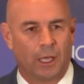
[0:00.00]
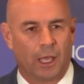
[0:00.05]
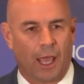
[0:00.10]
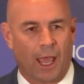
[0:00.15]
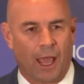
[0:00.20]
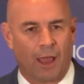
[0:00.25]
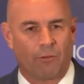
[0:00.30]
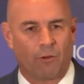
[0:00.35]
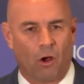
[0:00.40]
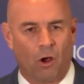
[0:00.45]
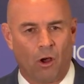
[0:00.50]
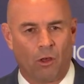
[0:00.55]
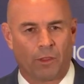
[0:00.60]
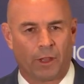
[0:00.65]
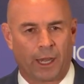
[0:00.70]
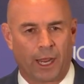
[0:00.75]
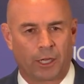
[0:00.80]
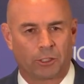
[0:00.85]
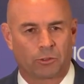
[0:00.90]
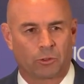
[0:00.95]
have all the
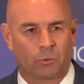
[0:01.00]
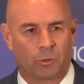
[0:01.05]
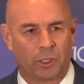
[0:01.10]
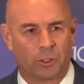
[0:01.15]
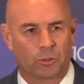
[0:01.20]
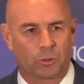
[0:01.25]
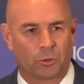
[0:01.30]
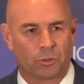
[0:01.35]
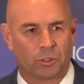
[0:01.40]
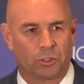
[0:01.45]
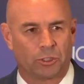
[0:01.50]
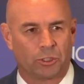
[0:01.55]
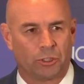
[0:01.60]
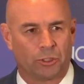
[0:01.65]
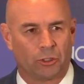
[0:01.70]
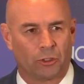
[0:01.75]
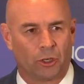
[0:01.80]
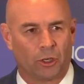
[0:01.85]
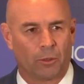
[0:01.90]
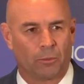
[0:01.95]
natural resources in
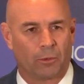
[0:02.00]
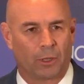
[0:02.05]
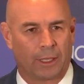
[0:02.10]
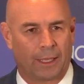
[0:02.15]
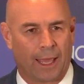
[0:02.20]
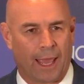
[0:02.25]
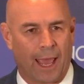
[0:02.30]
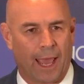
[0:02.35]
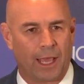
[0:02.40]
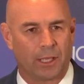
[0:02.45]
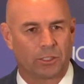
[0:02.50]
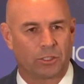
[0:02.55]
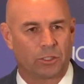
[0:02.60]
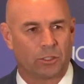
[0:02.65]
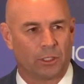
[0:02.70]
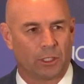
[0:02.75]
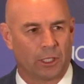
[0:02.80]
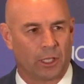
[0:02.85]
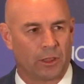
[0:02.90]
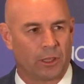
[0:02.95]
Europe, gas,
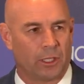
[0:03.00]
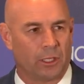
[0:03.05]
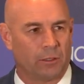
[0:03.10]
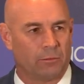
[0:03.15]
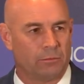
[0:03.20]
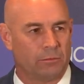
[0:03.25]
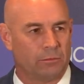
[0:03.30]
lithium,